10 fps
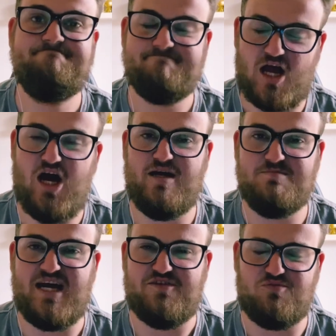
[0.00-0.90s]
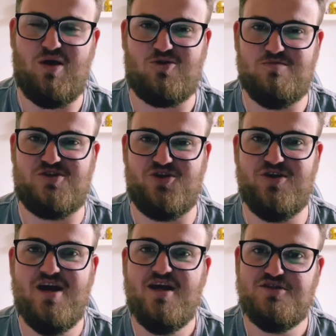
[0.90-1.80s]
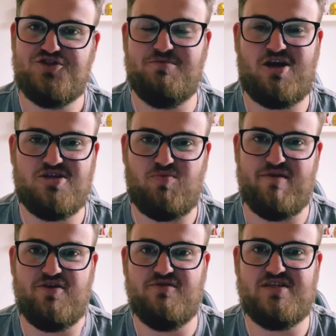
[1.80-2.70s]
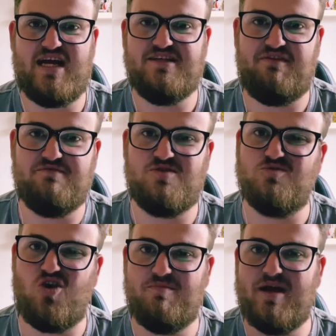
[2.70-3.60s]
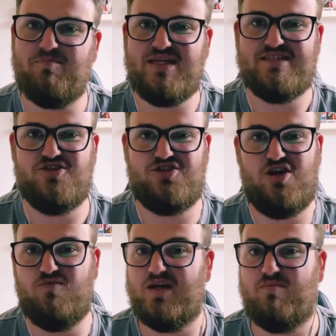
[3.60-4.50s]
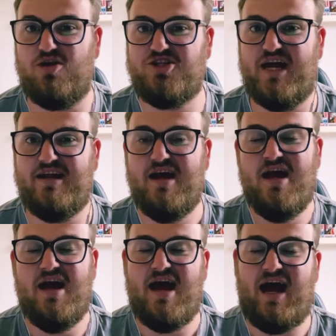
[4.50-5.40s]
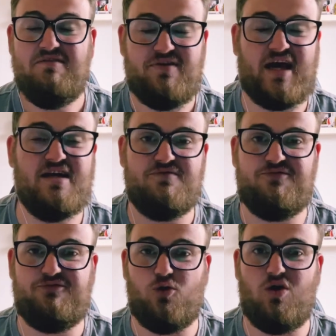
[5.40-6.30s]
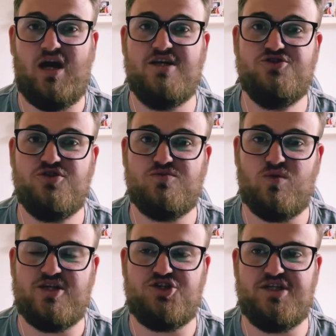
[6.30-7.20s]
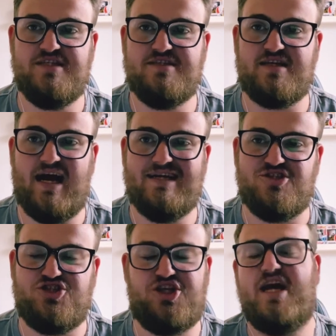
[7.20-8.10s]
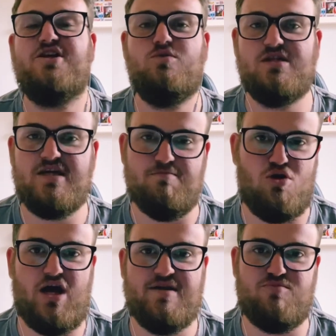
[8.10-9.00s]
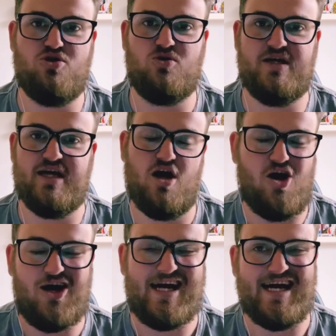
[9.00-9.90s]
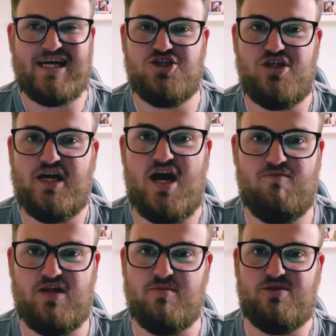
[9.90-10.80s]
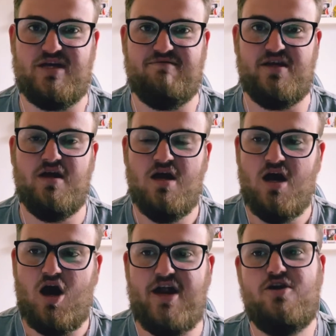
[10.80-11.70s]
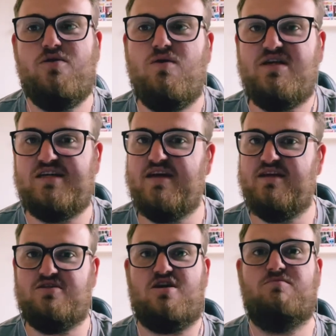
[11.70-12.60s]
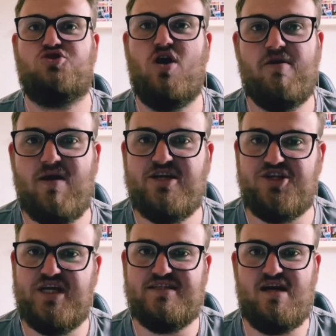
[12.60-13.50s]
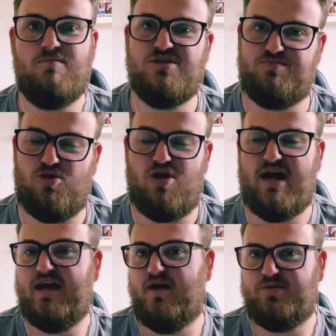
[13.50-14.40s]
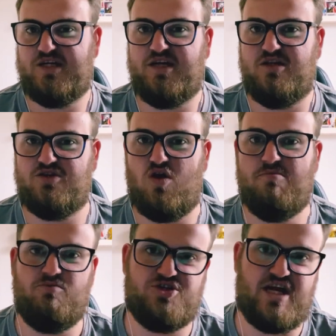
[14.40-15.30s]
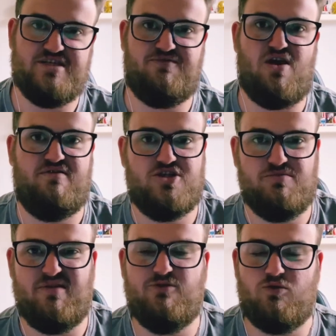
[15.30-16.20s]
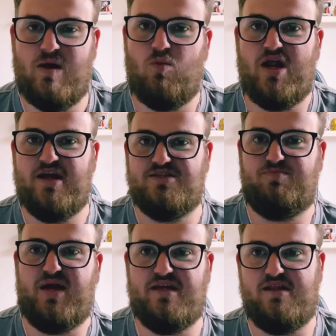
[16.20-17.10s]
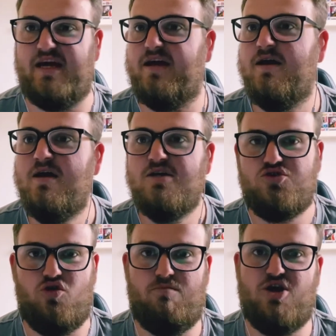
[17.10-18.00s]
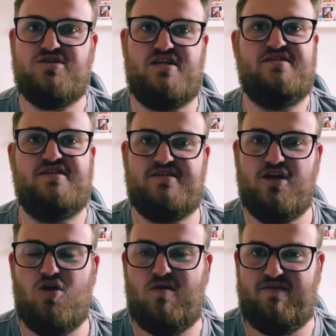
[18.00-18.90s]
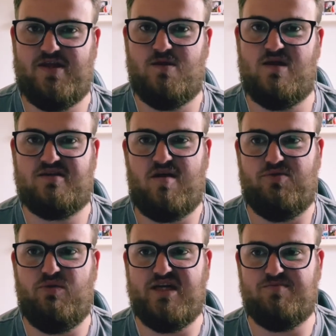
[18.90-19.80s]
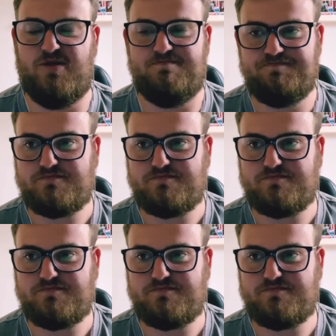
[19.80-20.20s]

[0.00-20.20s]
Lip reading: Hi, I'm Daz. Welcome to the SuperCoach preview of the Saints. If you haven't subscribed yet, please do so. I'd really appreciate it. Have hit 400, which is genuinely mind-boggling. I actually can't really believe it. I know I say things like I'm trying to reach these numbers by a particular time, in which case 500 before round one has been the sort of most consistent goal I've had in the last couple of weeks, but